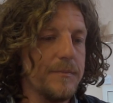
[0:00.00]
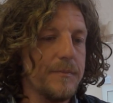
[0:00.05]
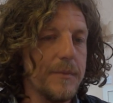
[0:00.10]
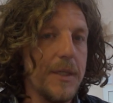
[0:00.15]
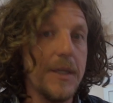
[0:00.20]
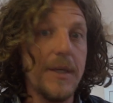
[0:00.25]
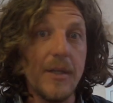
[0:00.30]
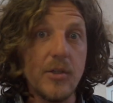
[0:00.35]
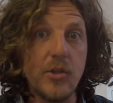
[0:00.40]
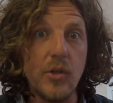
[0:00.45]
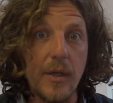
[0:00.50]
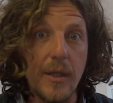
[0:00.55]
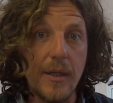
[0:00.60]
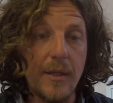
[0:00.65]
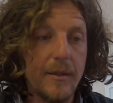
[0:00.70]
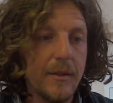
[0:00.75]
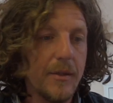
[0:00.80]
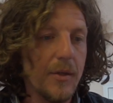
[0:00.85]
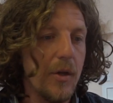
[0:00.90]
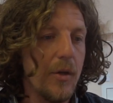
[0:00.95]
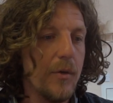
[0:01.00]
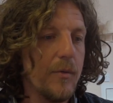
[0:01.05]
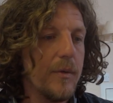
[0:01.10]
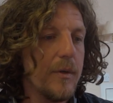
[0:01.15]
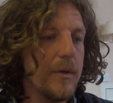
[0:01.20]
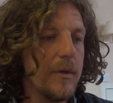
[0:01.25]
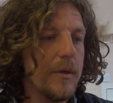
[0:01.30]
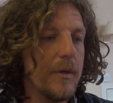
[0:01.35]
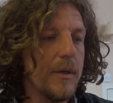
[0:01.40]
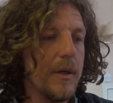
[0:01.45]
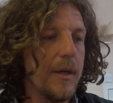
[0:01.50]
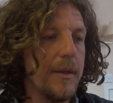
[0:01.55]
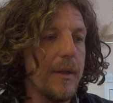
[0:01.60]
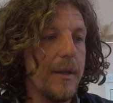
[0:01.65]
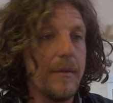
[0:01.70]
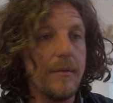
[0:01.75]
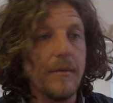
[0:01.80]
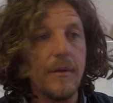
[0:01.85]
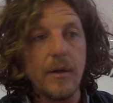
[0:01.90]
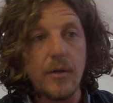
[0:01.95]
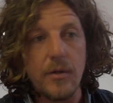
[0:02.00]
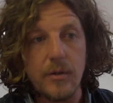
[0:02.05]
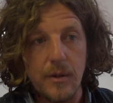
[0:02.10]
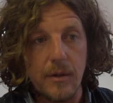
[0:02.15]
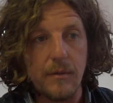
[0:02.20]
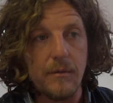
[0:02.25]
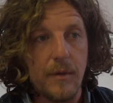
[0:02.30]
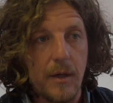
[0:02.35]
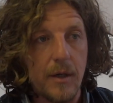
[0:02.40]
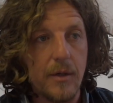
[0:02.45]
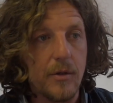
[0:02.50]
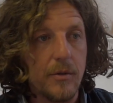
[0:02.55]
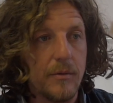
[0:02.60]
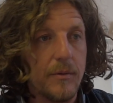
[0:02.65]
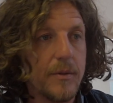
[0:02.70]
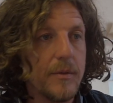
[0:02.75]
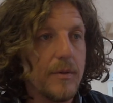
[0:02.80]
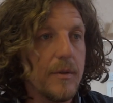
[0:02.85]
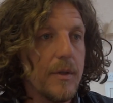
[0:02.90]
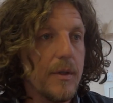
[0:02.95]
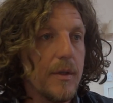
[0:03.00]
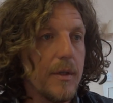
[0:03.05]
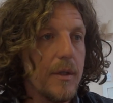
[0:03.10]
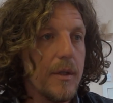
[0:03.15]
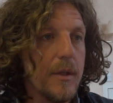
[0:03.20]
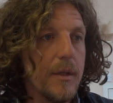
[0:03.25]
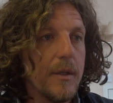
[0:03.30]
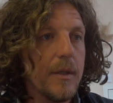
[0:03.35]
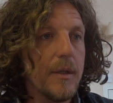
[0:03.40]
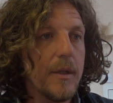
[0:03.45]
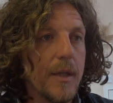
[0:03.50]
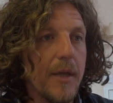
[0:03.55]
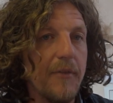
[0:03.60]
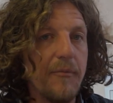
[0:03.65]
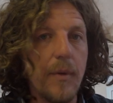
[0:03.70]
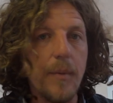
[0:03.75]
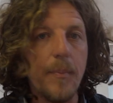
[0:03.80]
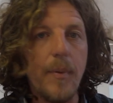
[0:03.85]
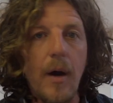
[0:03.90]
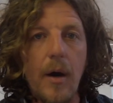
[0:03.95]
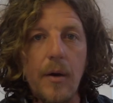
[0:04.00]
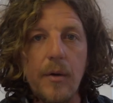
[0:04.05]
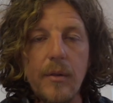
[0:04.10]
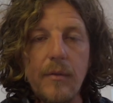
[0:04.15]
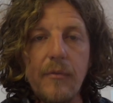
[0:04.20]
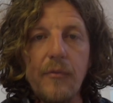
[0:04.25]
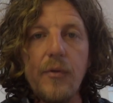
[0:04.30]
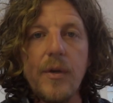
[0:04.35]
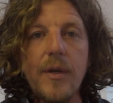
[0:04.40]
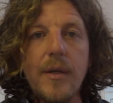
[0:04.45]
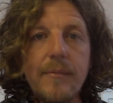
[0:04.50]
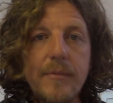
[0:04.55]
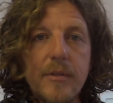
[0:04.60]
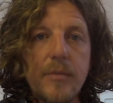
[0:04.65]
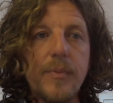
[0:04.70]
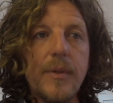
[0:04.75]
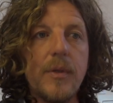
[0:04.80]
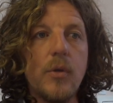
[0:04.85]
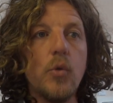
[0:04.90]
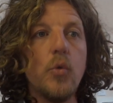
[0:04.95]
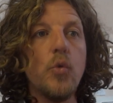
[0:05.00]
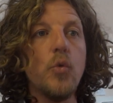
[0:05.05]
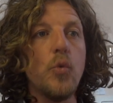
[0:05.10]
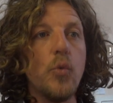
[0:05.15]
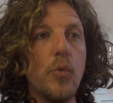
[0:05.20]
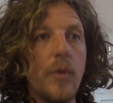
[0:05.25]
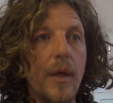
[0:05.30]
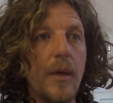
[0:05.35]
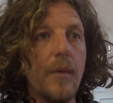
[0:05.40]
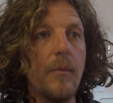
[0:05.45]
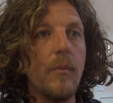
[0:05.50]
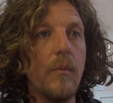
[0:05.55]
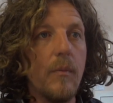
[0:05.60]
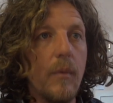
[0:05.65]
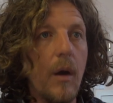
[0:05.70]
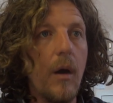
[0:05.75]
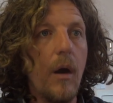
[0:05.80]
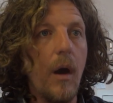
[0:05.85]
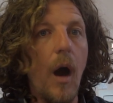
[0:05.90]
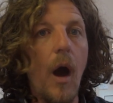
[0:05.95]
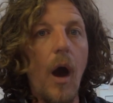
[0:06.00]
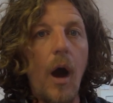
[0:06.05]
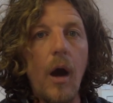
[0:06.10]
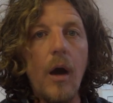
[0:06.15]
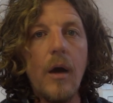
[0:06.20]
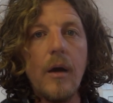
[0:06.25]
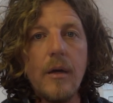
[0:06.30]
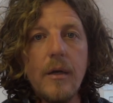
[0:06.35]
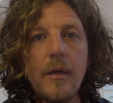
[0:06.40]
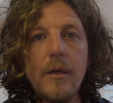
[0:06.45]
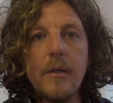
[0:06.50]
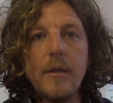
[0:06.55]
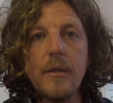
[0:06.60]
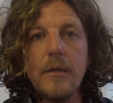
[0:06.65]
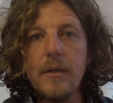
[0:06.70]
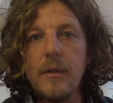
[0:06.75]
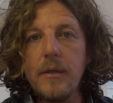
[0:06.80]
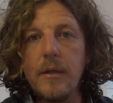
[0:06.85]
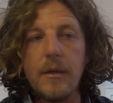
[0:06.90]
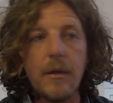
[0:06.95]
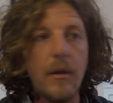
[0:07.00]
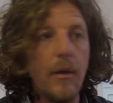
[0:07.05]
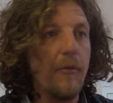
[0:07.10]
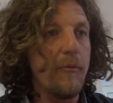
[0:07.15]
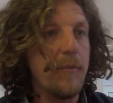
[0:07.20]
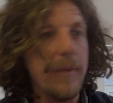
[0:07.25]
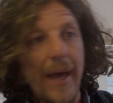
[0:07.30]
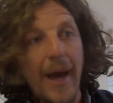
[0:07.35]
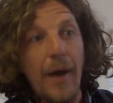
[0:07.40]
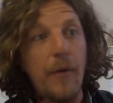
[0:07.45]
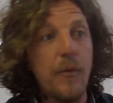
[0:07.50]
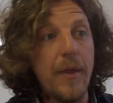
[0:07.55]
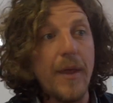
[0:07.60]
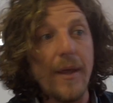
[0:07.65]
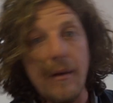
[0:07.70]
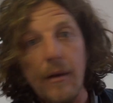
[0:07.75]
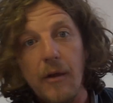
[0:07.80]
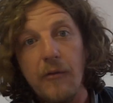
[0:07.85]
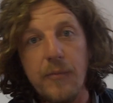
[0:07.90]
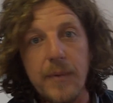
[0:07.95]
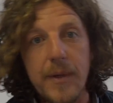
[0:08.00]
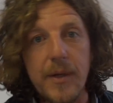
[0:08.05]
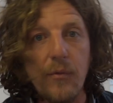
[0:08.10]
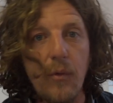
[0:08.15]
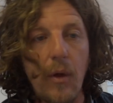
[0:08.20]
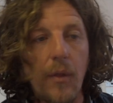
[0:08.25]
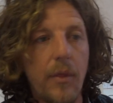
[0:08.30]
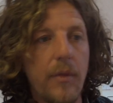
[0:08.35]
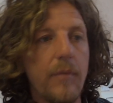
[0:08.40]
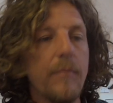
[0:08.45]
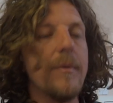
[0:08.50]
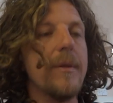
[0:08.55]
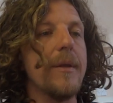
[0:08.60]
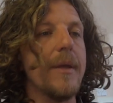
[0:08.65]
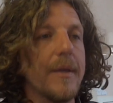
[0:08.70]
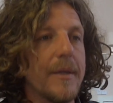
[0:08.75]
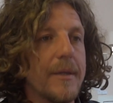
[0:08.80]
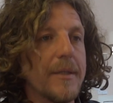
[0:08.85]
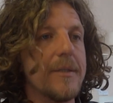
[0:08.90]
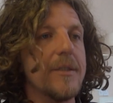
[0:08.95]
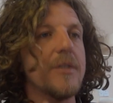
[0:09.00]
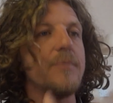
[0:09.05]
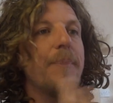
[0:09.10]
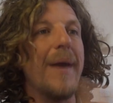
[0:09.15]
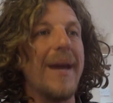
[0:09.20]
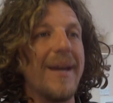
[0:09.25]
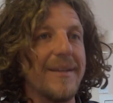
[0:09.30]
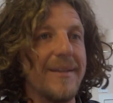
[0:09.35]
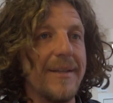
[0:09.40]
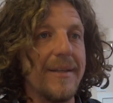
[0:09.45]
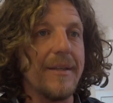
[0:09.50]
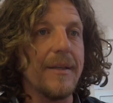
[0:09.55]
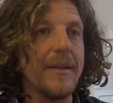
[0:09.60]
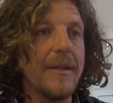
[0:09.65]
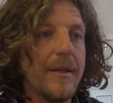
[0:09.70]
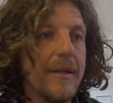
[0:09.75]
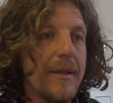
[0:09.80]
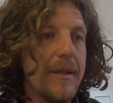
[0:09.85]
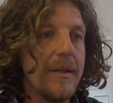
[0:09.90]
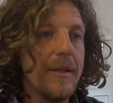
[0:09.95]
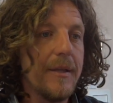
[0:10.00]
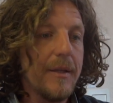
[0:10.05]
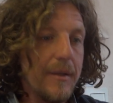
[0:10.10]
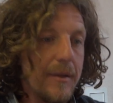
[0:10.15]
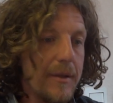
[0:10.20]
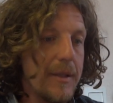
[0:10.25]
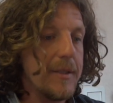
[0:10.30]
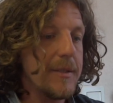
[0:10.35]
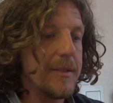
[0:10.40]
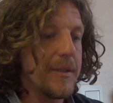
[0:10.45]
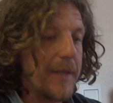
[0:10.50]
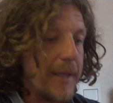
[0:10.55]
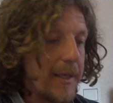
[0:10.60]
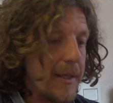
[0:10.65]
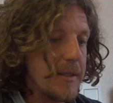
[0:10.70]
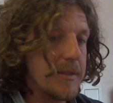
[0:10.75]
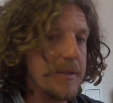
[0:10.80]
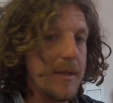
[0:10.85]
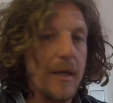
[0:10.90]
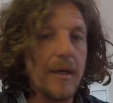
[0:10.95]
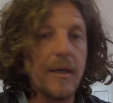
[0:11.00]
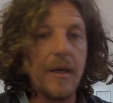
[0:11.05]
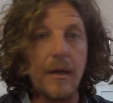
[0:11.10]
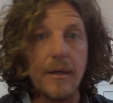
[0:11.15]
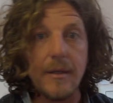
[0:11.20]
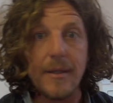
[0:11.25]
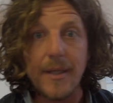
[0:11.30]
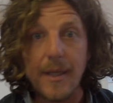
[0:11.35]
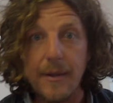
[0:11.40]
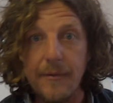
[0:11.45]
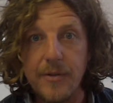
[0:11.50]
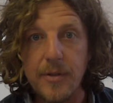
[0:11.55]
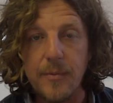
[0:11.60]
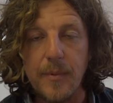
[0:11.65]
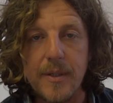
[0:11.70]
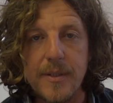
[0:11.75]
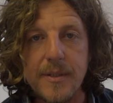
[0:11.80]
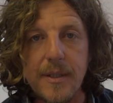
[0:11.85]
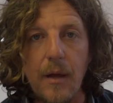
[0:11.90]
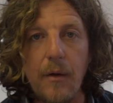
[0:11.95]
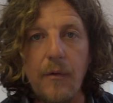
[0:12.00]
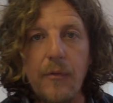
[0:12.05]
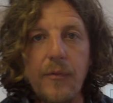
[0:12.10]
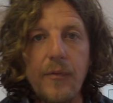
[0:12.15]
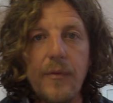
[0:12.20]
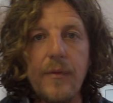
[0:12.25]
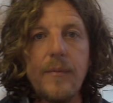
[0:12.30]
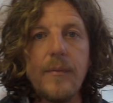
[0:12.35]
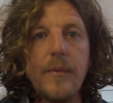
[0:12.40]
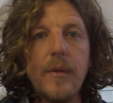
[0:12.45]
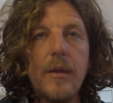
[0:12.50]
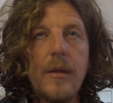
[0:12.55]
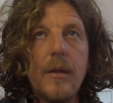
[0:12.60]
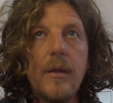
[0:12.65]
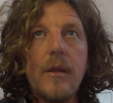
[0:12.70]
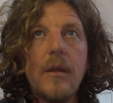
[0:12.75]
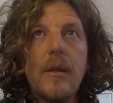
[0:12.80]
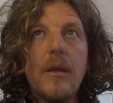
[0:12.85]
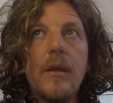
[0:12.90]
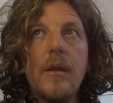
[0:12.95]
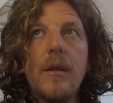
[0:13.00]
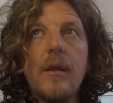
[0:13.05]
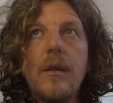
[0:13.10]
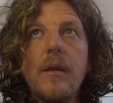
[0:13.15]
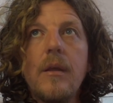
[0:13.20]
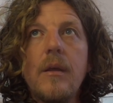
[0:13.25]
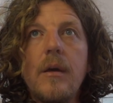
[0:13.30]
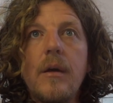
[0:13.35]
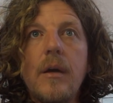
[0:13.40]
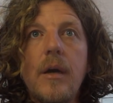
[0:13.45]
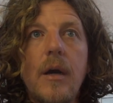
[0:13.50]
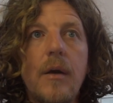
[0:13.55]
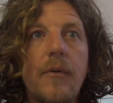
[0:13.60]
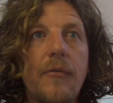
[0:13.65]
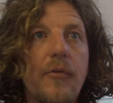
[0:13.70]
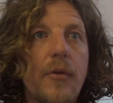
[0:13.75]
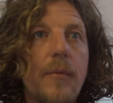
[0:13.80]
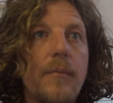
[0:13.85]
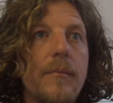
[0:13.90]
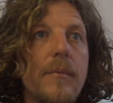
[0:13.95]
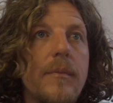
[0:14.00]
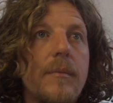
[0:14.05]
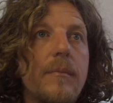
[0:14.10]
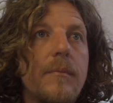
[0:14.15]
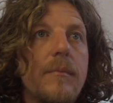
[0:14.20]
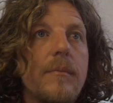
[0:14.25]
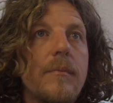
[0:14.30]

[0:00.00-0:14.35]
initially, you know, and then I could give my partner the freedom to be who they are and love me how they love me, rather than me expecting these things that I can't give to myself from